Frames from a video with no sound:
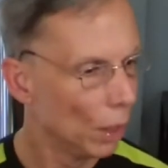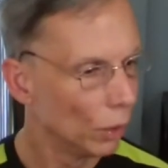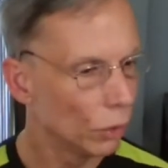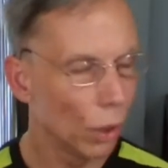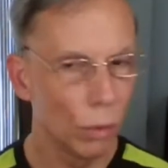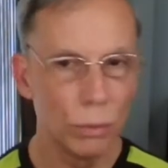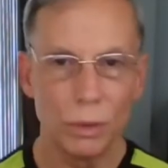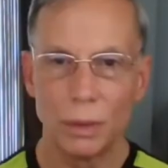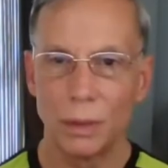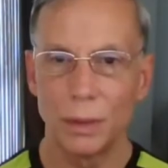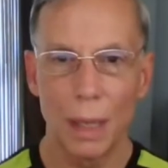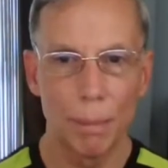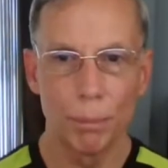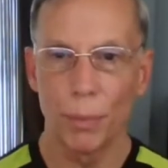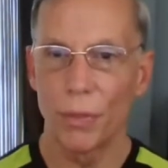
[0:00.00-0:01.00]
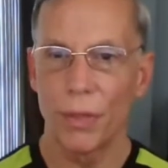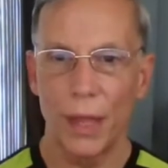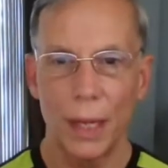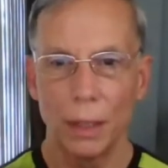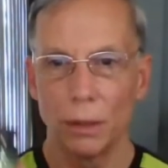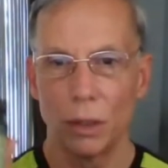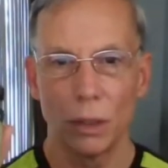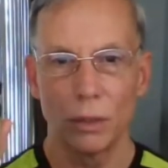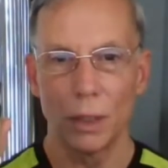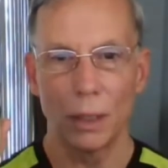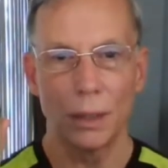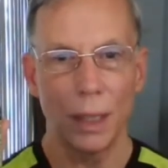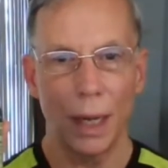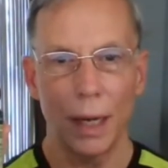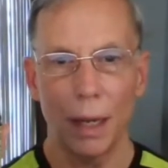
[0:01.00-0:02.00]
So simple thing, just to
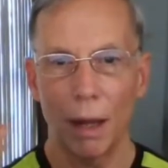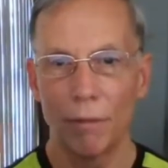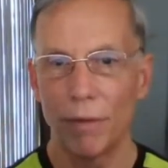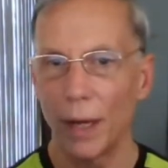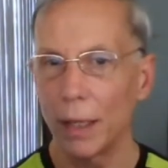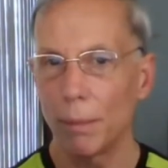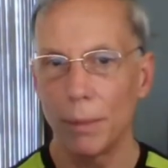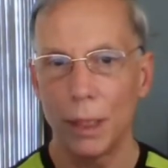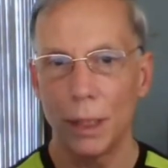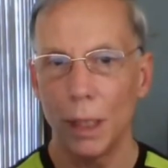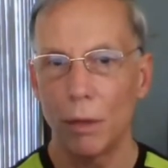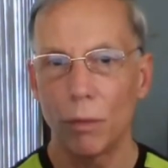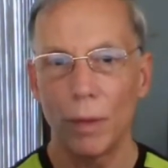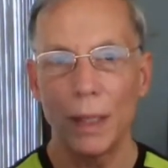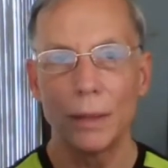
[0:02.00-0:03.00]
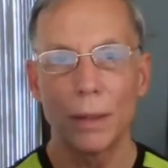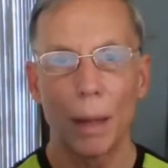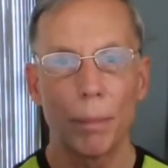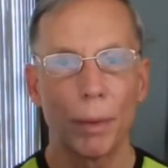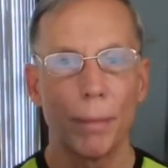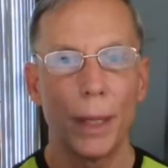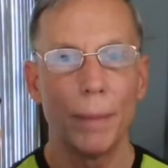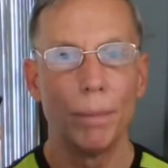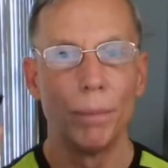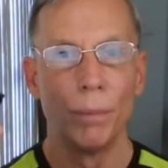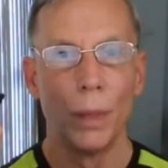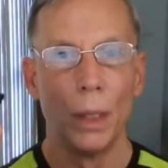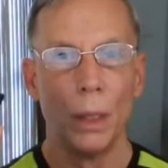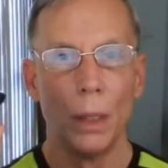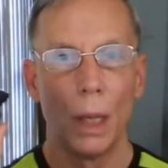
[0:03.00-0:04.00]
take a vitamin D3 supplement.
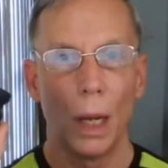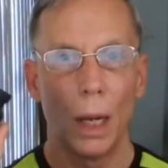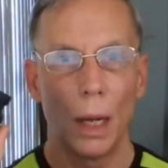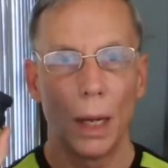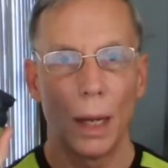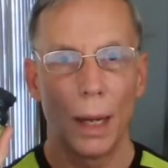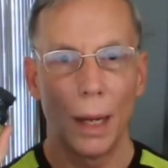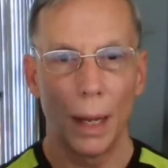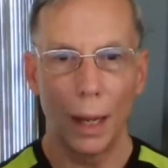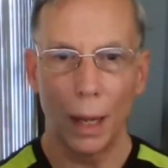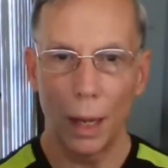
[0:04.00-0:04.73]
Uh,